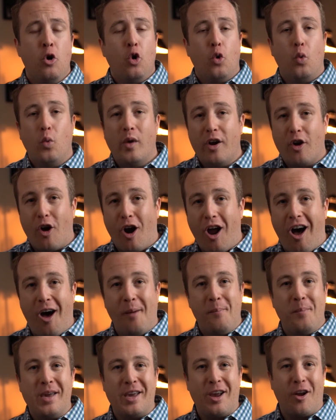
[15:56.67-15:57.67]
we are
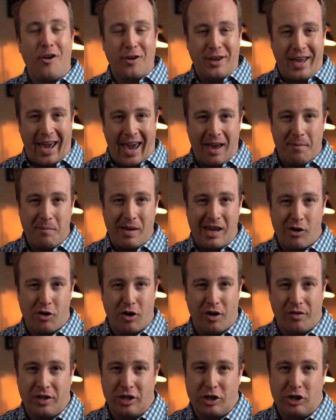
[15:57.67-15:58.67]
upping our game here
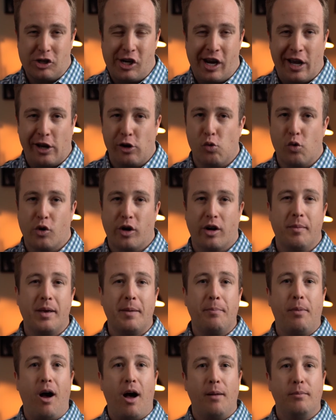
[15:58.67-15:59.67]
on this channel. We're going to be
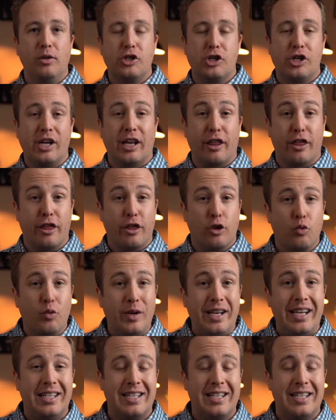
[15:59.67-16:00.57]
publishing 3